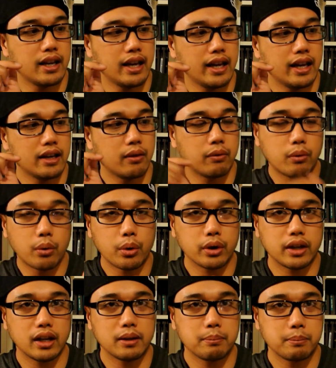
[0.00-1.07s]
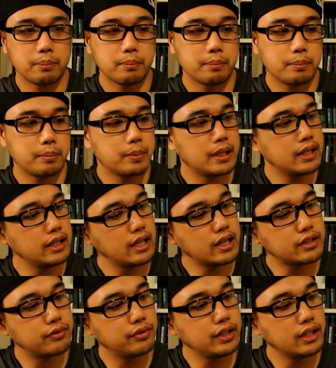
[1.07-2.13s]
and a 4 gig
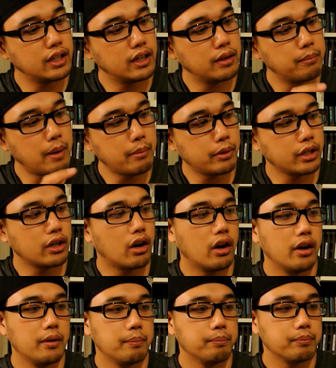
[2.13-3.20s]
PS Vita memory card.